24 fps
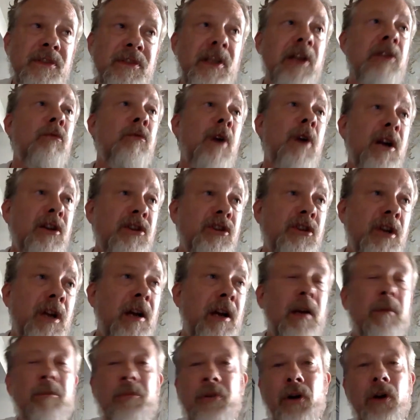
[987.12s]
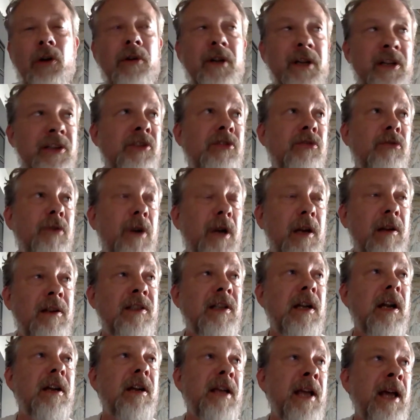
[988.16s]
and Russia and pro-Israel. It's
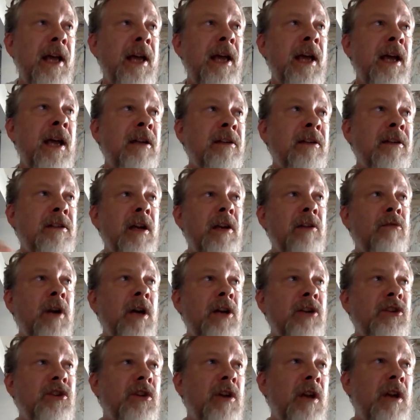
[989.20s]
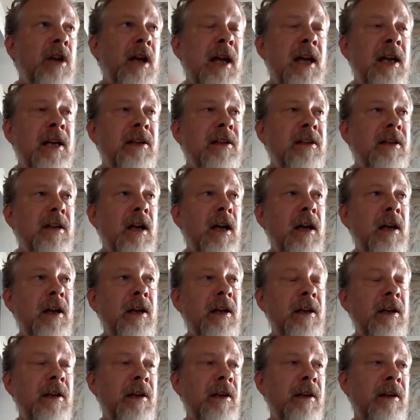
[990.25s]
like anti-Russia,
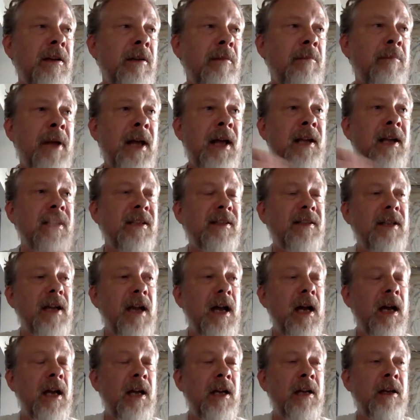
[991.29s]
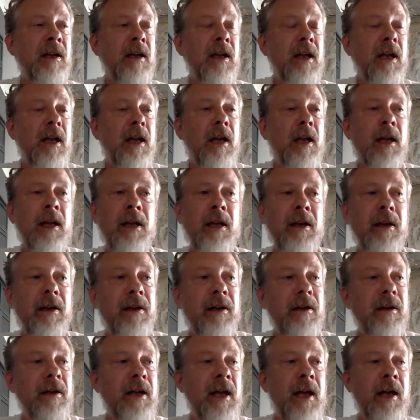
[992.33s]
anti-Palestine, and
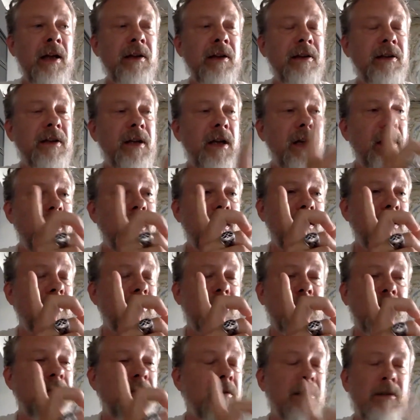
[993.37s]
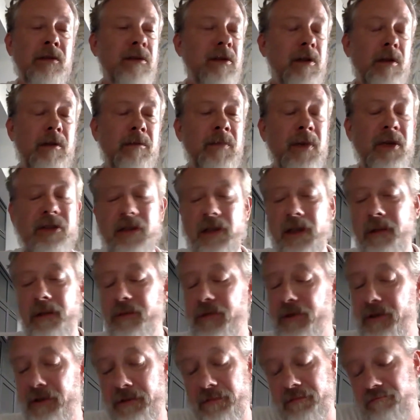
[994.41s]

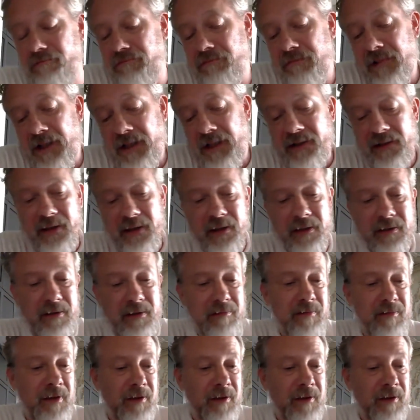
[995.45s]
anti-Muslims. That's it.